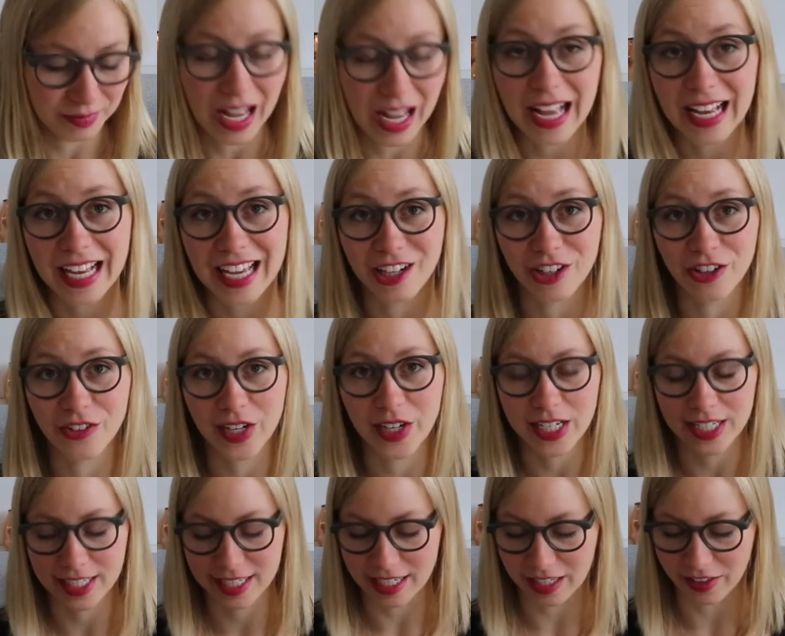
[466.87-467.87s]
I can already
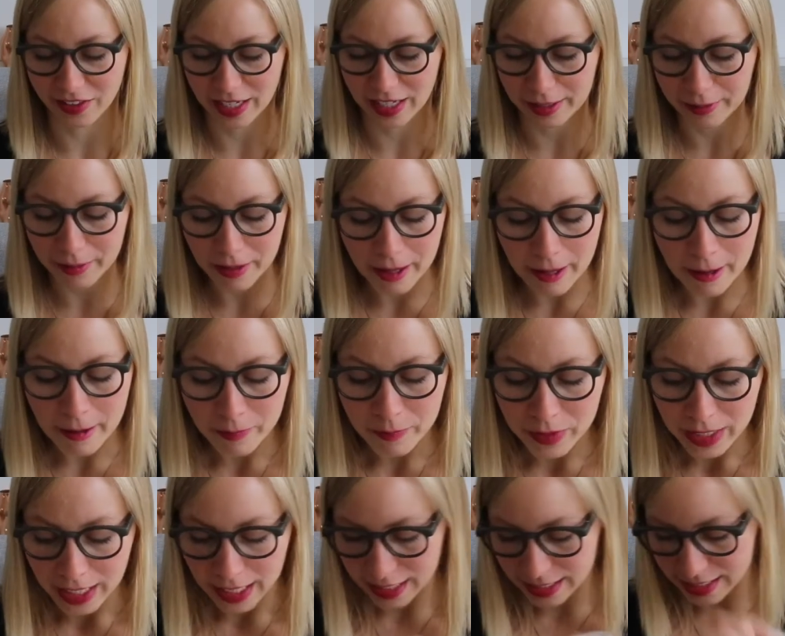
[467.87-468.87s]
tell that.
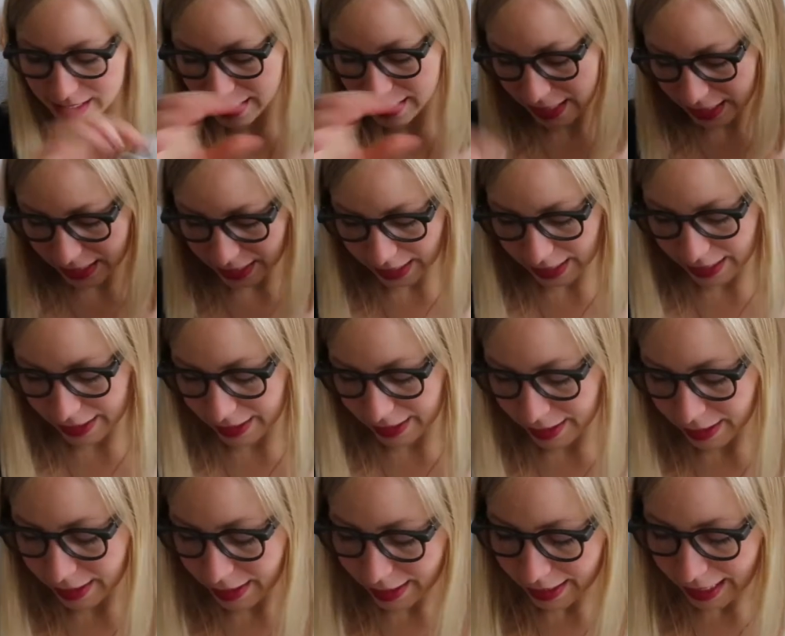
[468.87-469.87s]
It's knit
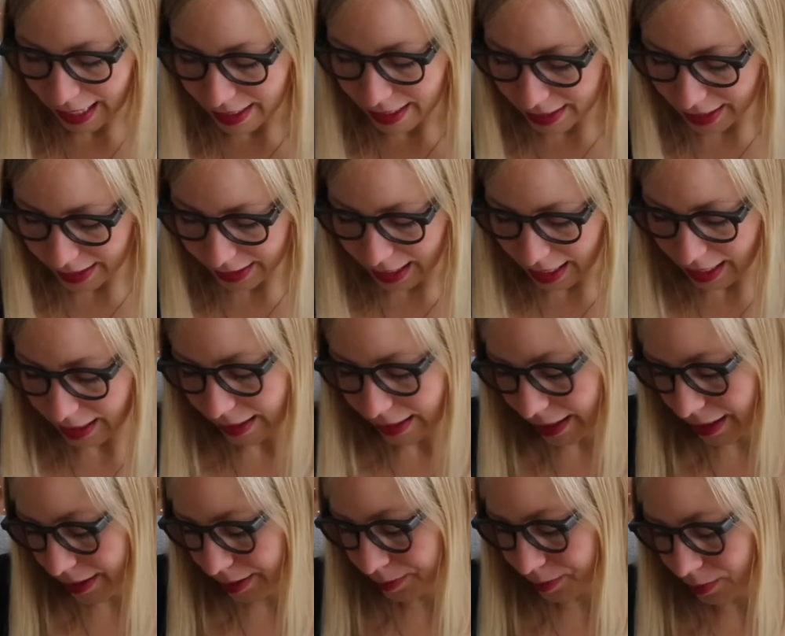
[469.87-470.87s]
in Lana
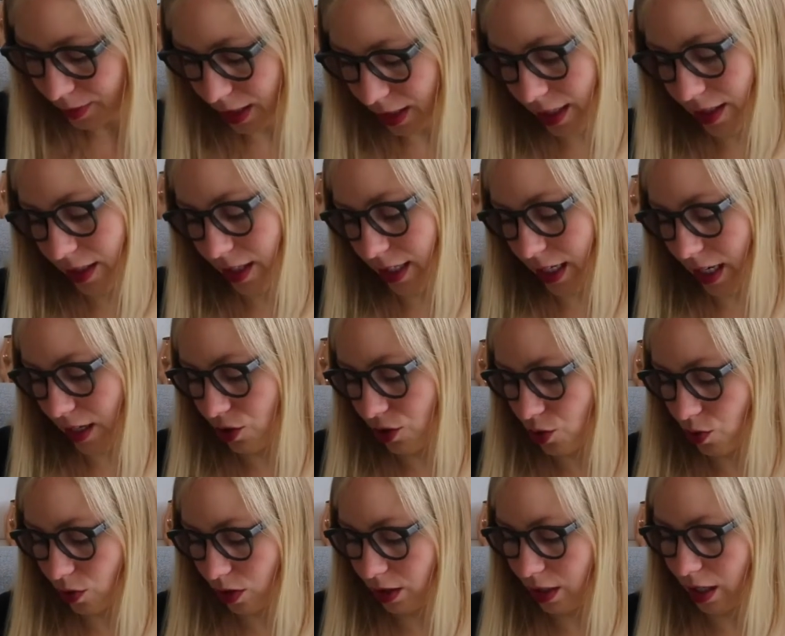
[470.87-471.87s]
Rara in the
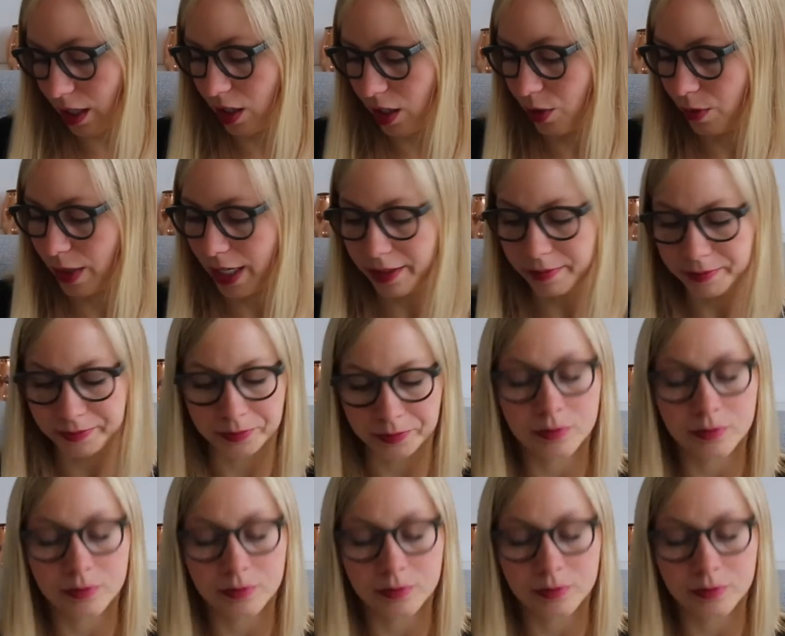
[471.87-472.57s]
natural colorway.